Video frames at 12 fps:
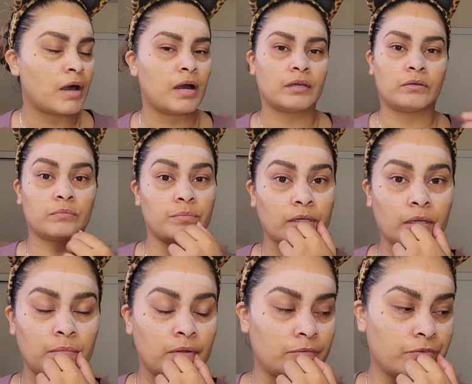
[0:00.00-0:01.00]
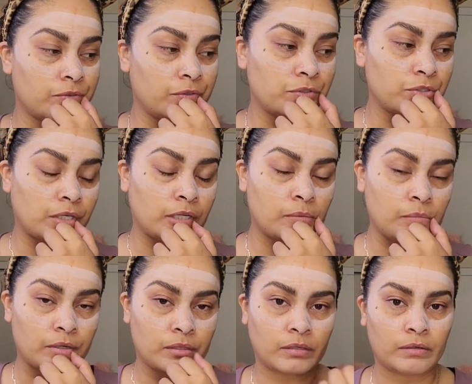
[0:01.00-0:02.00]
I don't recommend for you to shade them
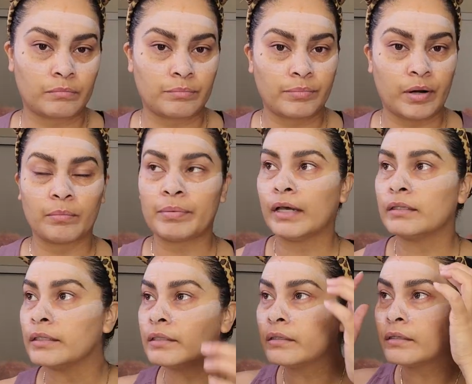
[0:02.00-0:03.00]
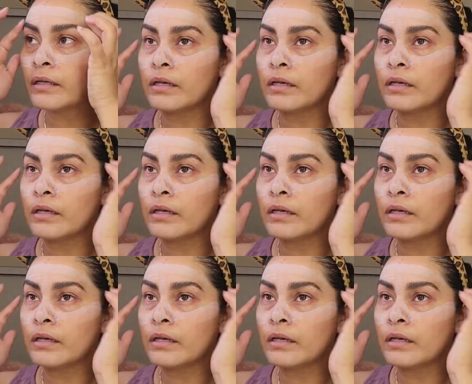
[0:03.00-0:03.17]
with a brow palette.